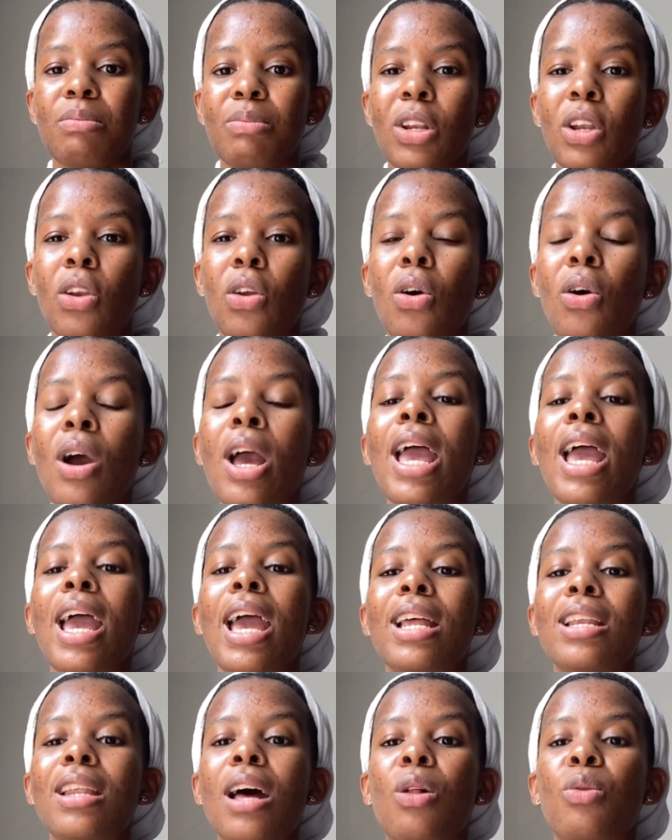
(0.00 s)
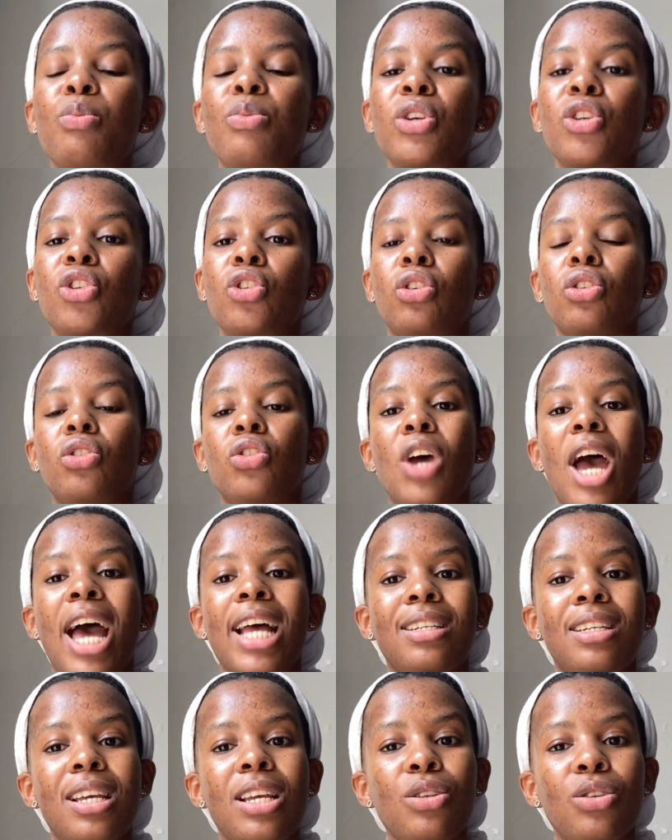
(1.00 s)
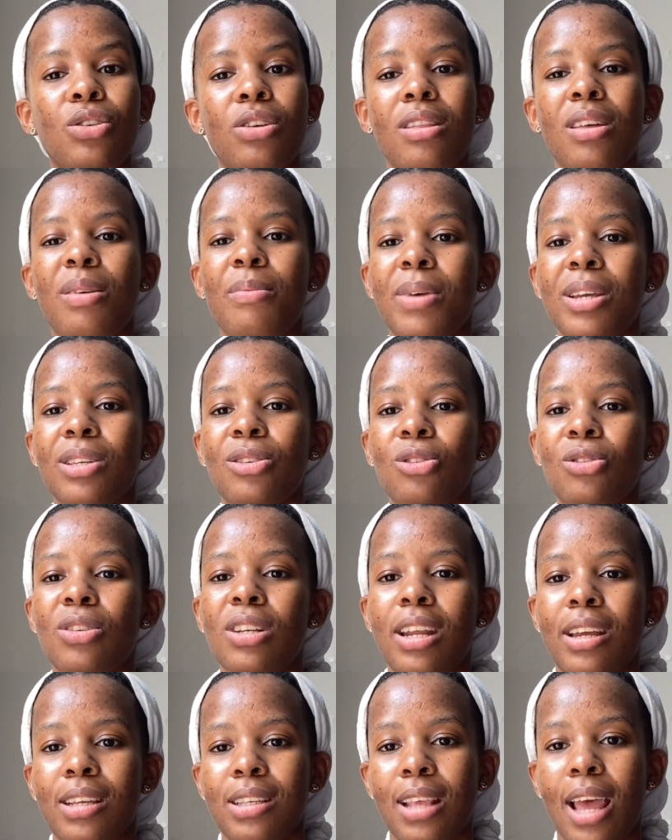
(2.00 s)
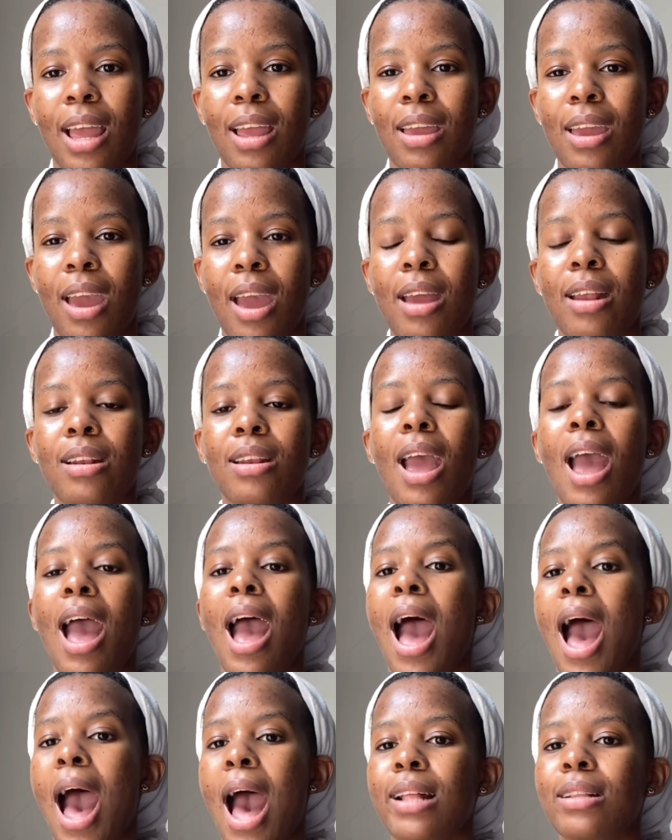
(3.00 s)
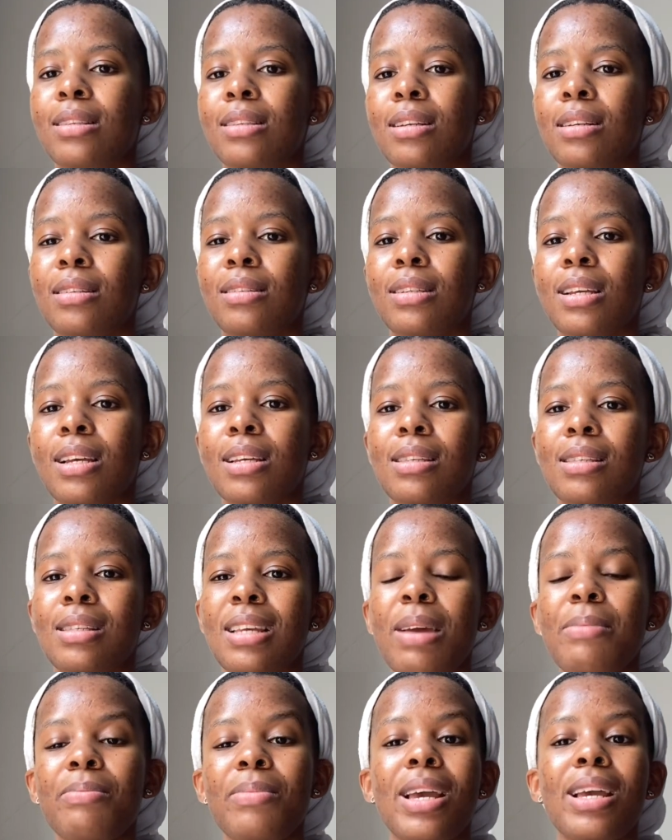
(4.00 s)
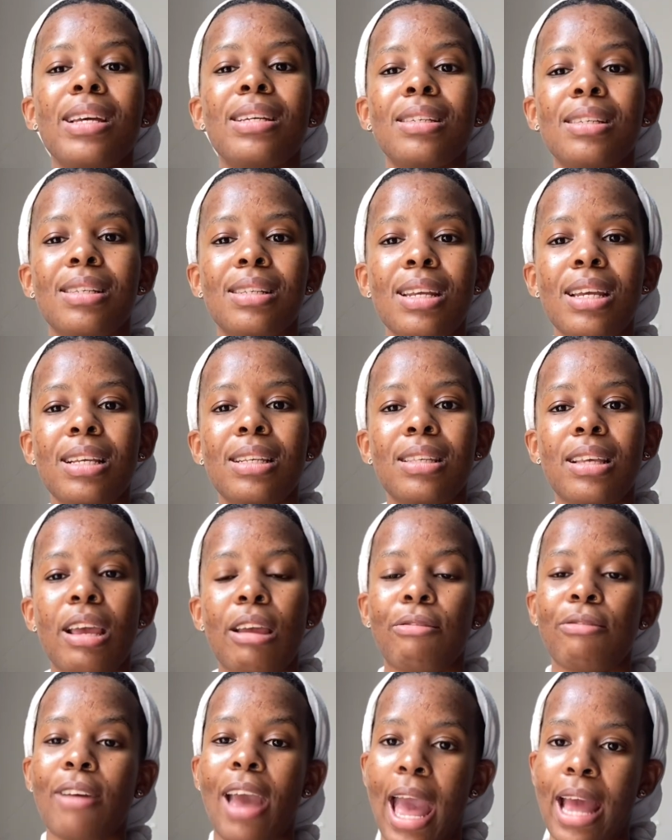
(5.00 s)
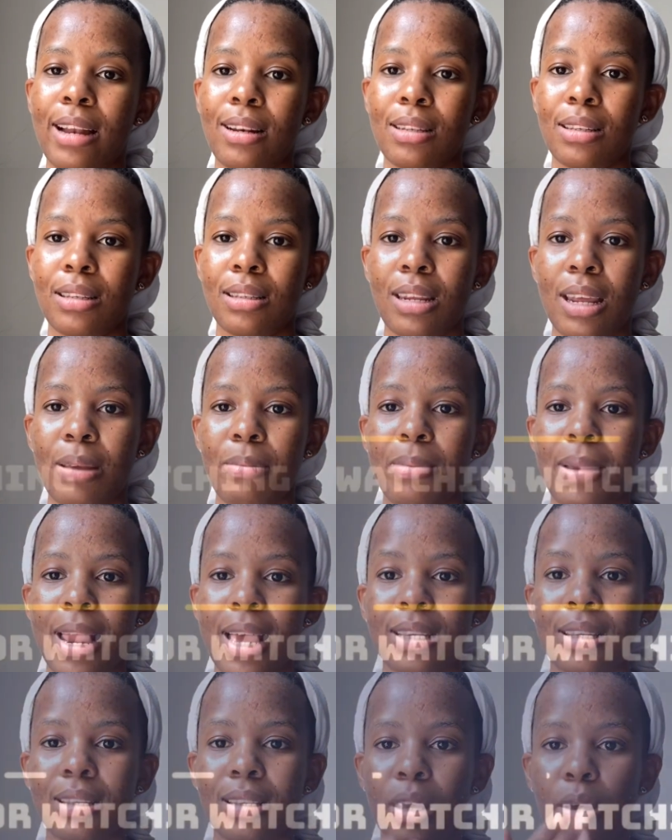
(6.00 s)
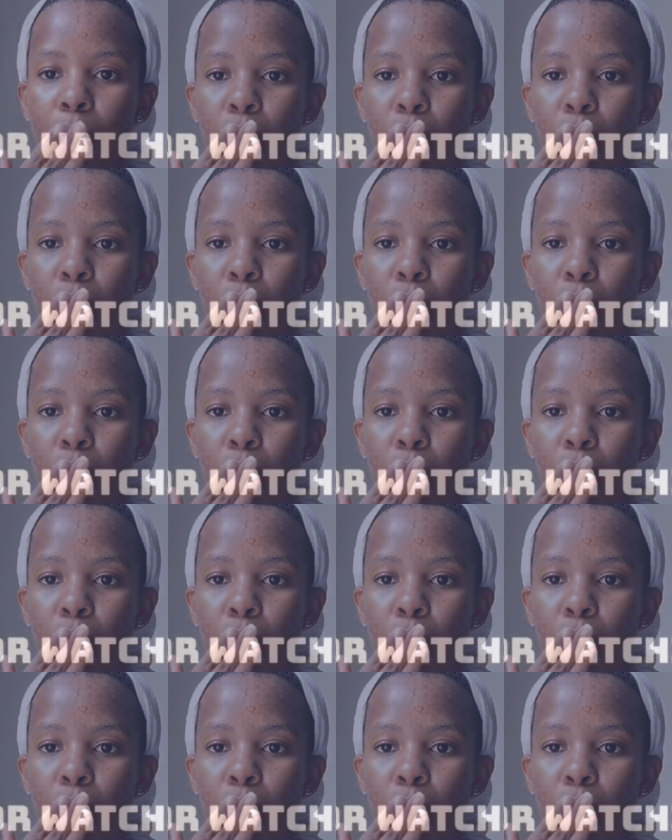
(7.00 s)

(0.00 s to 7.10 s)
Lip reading: below, and I'll be sure to attend to them as soon as I can. Until next time, stay safe and stay blessed.